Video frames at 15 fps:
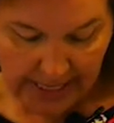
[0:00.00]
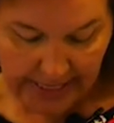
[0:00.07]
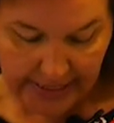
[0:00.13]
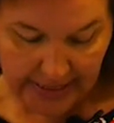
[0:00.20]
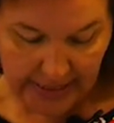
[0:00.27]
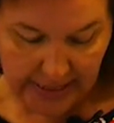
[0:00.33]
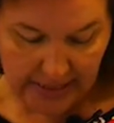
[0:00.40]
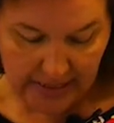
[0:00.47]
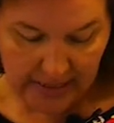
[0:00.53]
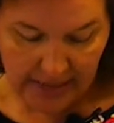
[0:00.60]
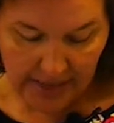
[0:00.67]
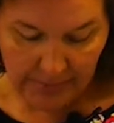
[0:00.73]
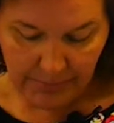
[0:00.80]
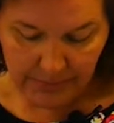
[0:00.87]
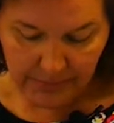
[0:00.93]
and he
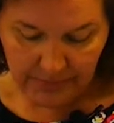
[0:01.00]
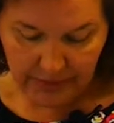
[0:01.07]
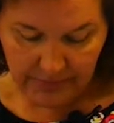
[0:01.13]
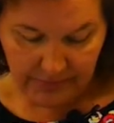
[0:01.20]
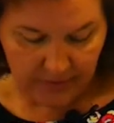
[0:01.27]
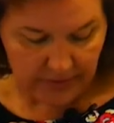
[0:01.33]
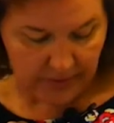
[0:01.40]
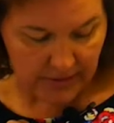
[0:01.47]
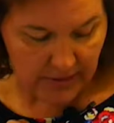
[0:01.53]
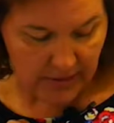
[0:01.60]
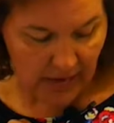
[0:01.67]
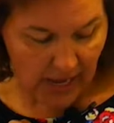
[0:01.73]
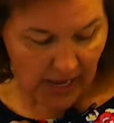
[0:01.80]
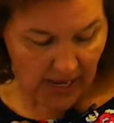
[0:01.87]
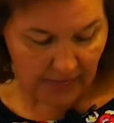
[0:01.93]
that believeth
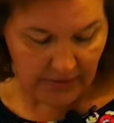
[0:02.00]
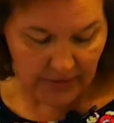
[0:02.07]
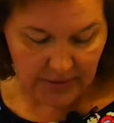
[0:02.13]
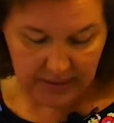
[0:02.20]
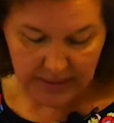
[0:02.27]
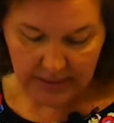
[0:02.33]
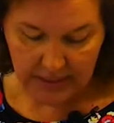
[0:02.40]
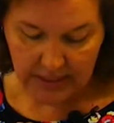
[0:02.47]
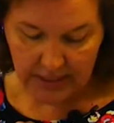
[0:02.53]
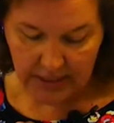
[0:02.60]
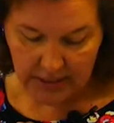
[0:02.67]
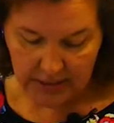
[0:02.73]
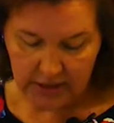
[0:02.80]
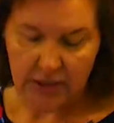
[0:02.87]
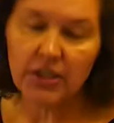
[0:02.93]
not the
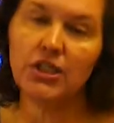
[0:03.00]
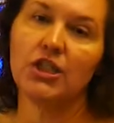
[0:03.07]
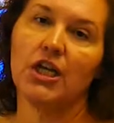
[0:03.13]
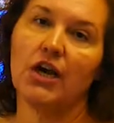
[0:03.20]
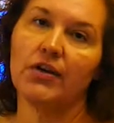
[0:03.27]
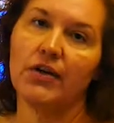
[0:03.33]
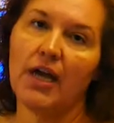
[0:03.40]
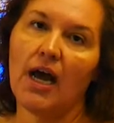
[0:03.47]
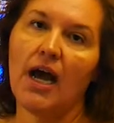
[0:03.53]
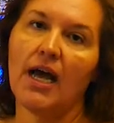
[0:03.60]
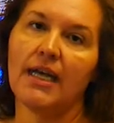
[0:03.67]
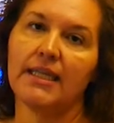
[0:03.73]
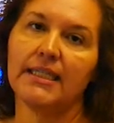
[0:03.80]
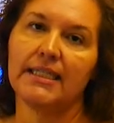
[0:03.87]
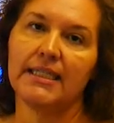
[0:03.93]
Son shall
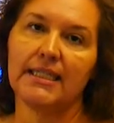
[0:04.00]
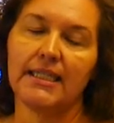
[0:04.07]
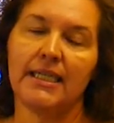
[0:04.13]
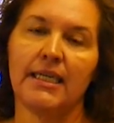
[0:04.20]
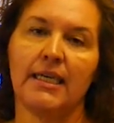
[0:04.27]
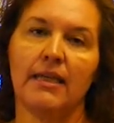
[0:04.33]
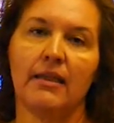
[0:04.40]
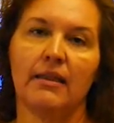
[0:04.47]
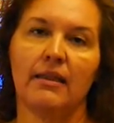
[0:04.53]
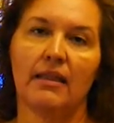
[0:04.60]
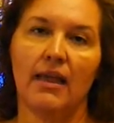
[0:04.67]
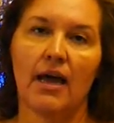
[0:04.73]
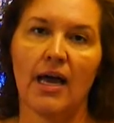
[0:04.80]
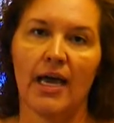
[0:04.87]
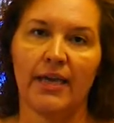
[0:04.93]
not see
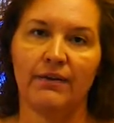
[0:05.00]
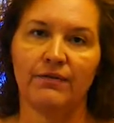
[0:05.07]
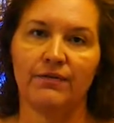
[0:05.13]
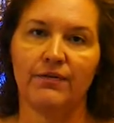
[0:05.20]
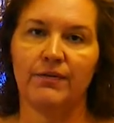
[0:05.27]
life.